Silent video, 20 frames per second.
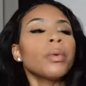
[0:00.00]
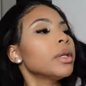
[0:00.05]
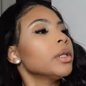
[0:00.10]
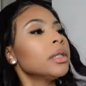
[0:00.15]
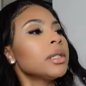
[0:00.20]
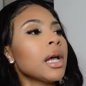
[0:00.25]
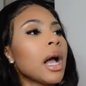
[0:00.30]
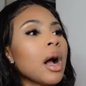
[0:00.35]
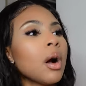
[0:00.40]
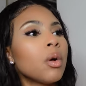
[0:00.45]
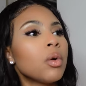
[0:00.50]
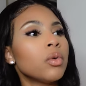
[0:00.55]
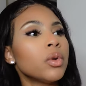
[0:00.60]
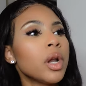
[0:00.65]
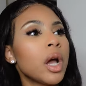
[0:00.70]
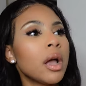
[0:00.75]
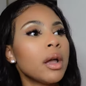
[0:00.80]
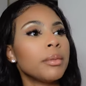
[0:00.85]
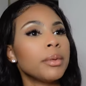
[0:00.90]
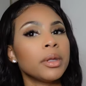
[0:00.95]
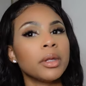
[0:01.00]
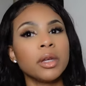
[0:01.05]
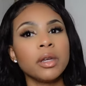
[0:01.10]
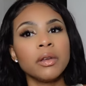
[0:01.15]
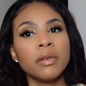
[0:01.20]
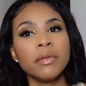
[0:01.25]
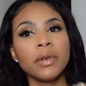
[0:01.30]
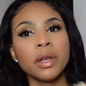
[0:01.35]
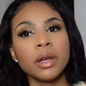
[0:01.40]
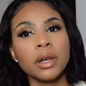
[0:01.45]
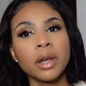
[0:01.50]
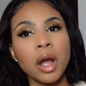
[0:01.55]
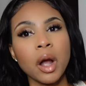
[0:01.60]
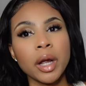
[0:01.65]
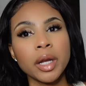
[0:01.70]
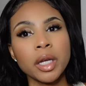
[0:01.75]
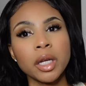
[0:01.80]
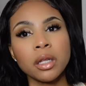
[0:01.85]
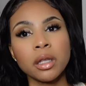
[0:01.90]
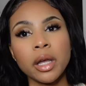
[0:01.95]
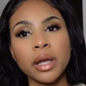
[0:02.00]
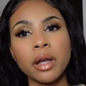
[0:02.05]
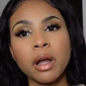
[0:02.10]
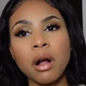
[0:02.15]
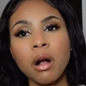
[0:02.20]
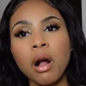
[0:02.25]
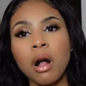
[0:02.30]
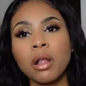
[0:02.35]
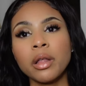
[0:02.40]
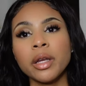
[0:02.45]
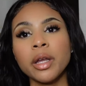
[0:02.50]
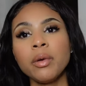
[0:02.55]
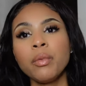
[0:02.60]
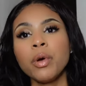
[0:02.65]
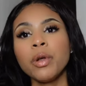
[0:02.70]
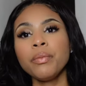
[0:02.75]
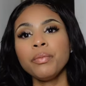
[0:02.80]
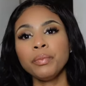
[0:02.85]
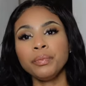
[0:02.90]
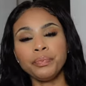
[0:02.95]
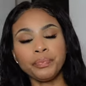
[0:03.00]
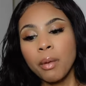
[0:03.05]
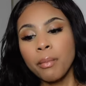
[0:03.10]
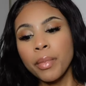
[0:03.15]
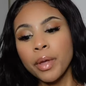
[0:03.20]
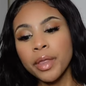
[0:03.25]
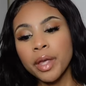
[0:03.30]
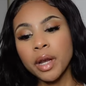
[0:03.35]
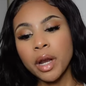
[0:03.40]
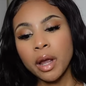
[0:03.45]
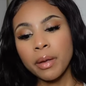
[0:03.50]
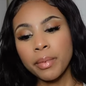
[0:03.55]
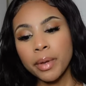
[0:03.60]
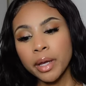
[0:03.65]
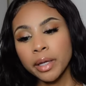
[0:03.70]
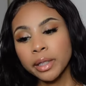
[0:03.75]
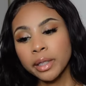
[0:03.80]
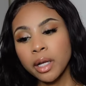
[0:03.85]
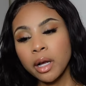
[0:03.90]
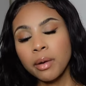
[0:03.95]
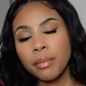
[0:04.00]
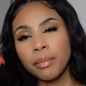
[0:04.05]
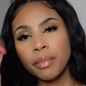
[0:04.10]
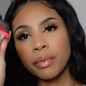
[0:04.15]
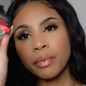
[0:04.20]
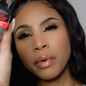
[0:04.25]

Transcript: one's out, I believe, in ninety, like a holiday one. But then I picked up